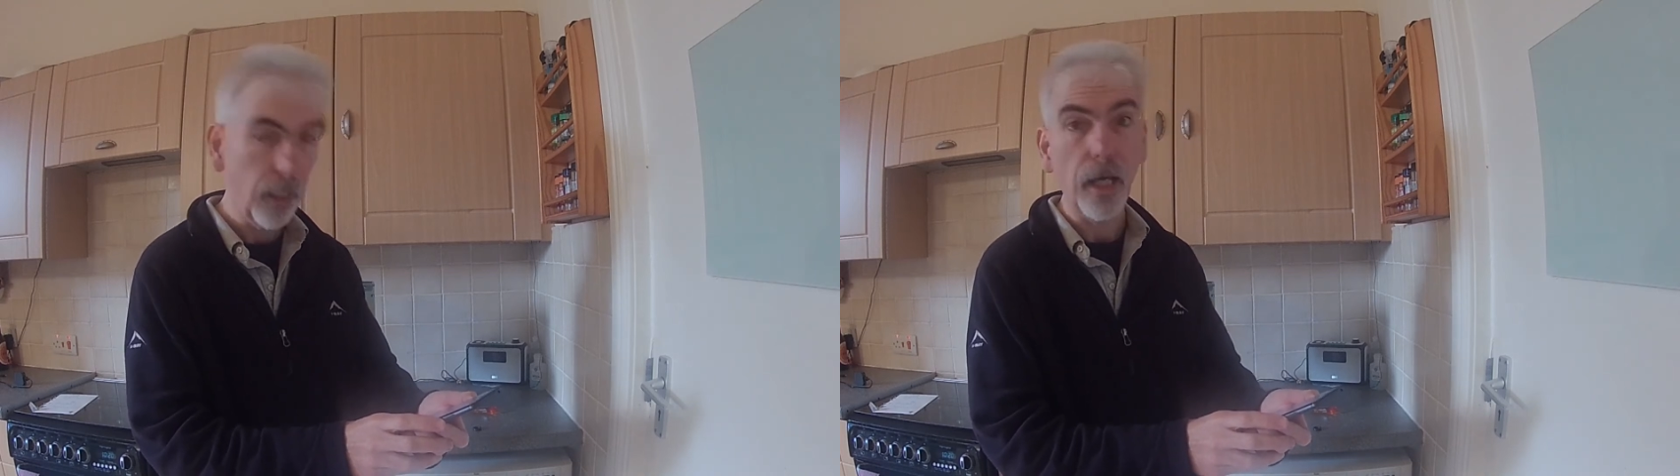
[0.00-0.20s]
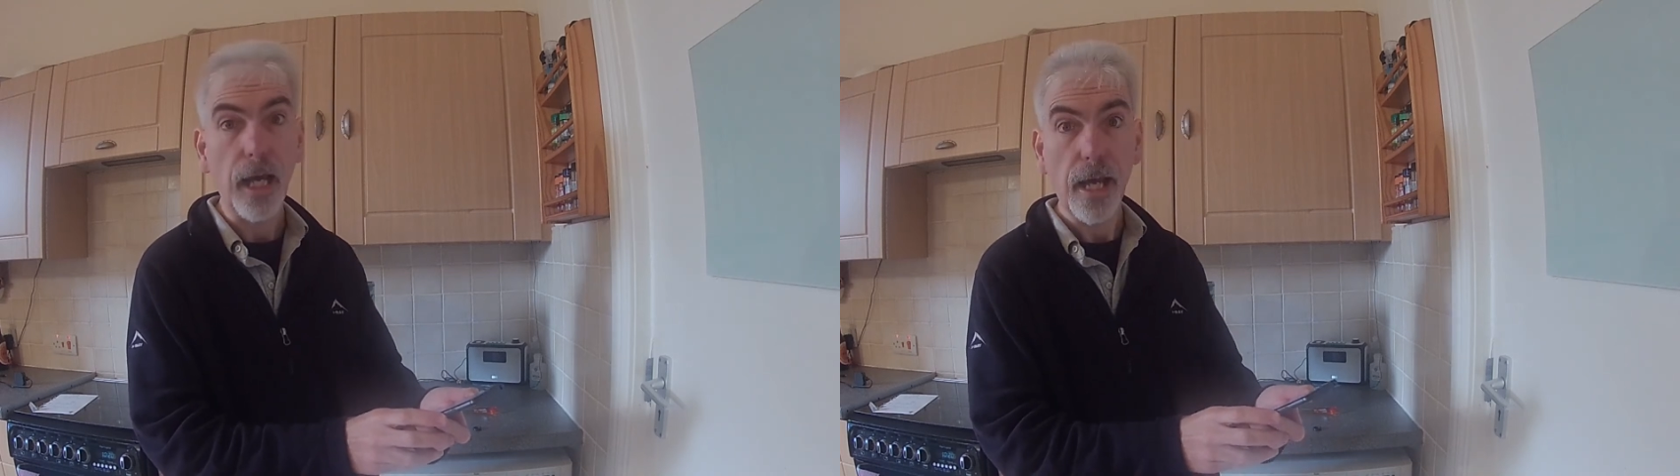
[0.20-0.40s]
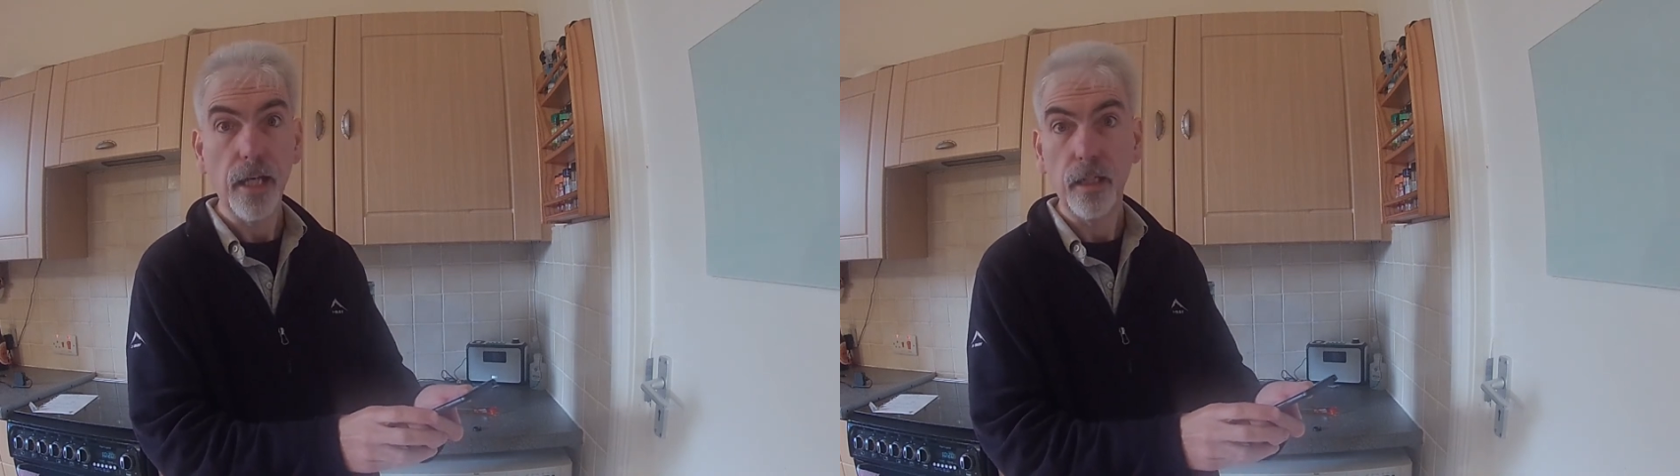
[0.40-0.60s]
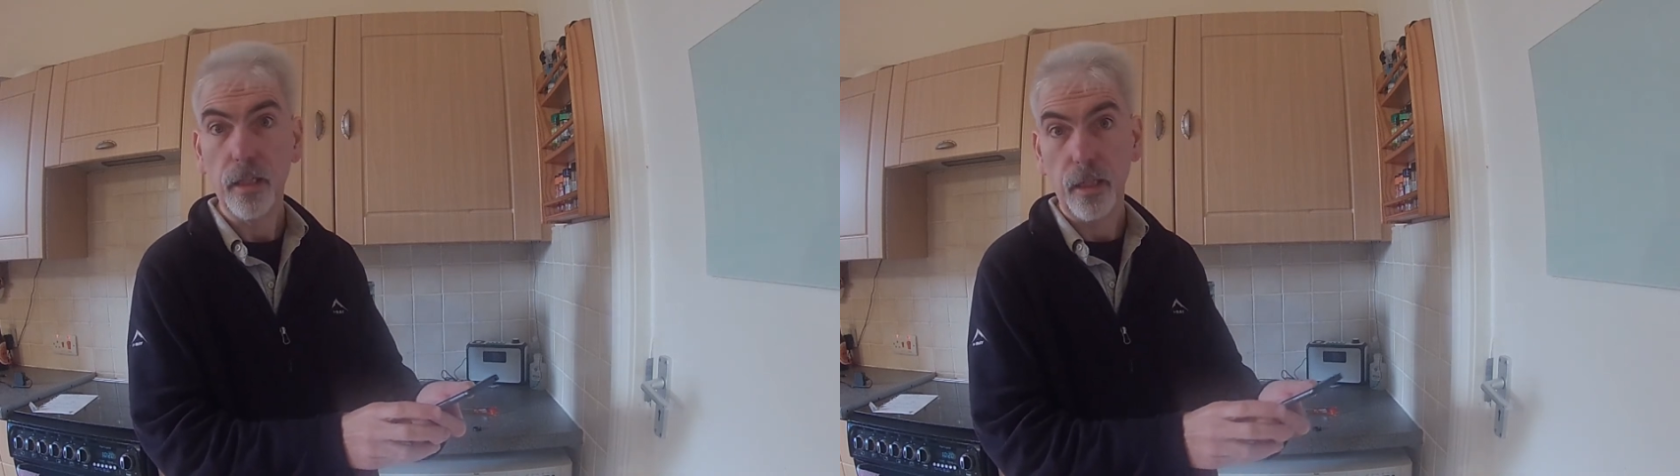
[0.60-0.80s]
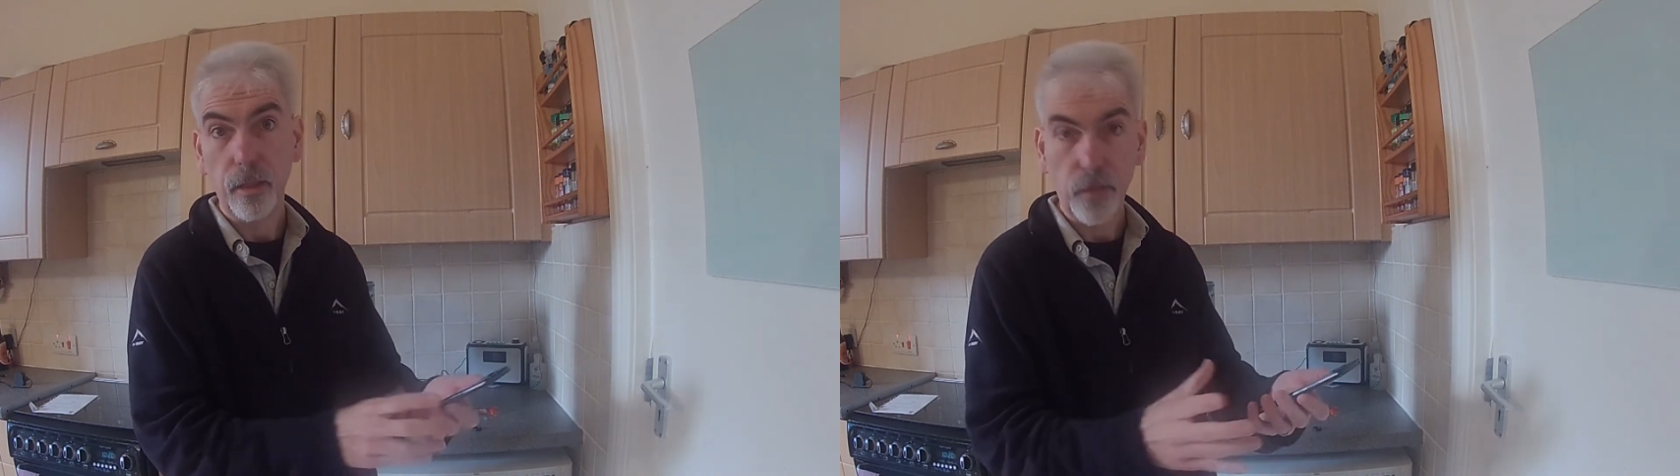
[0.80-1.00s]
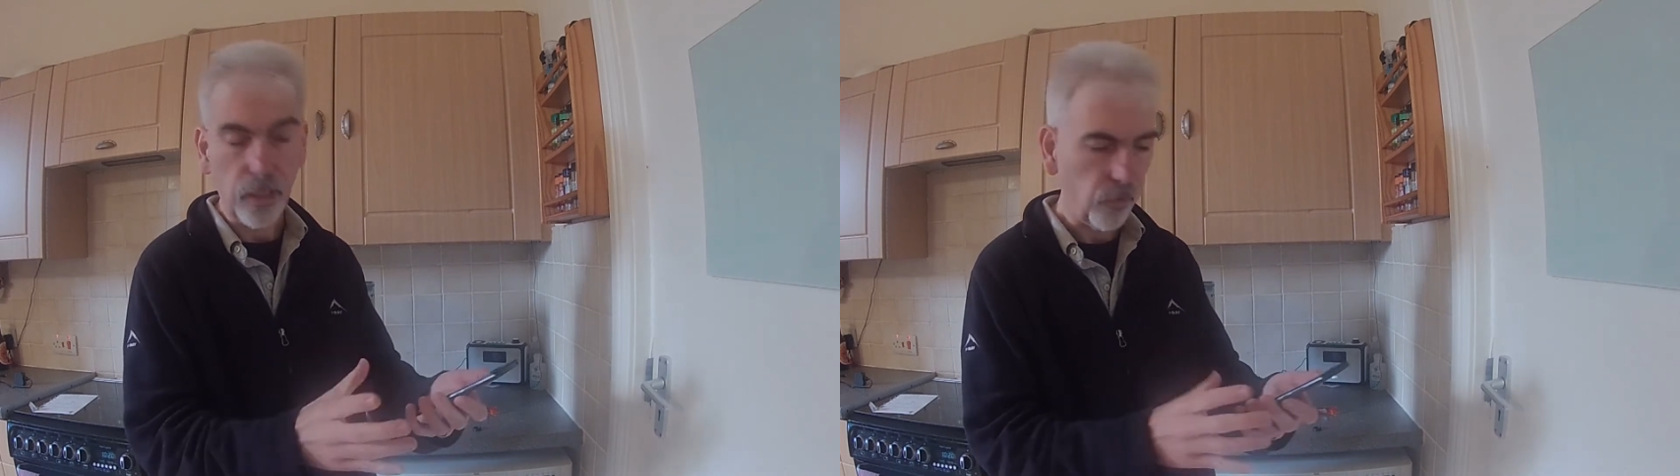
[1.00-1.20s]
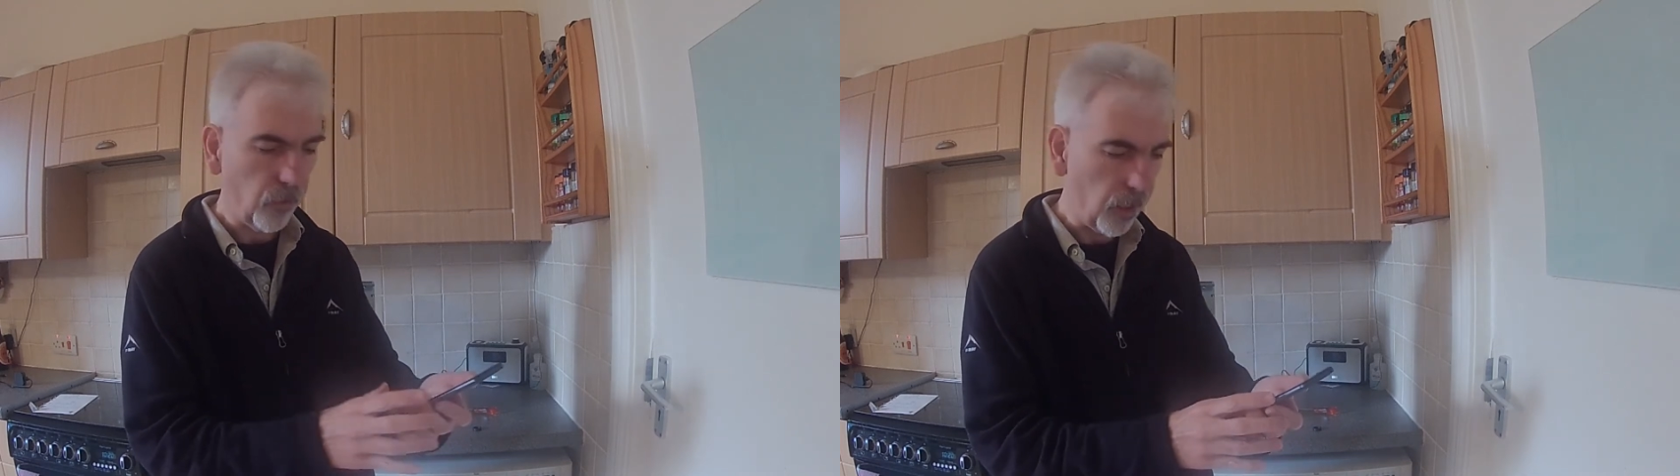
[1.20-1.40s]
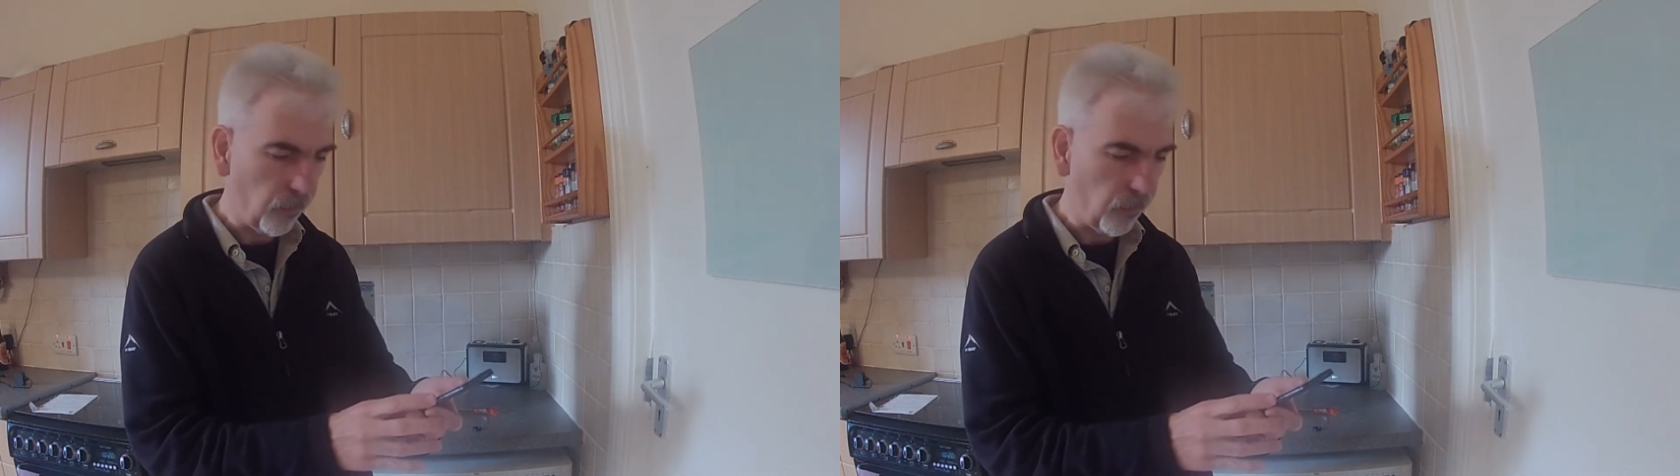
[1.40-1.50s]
And if that's not enough,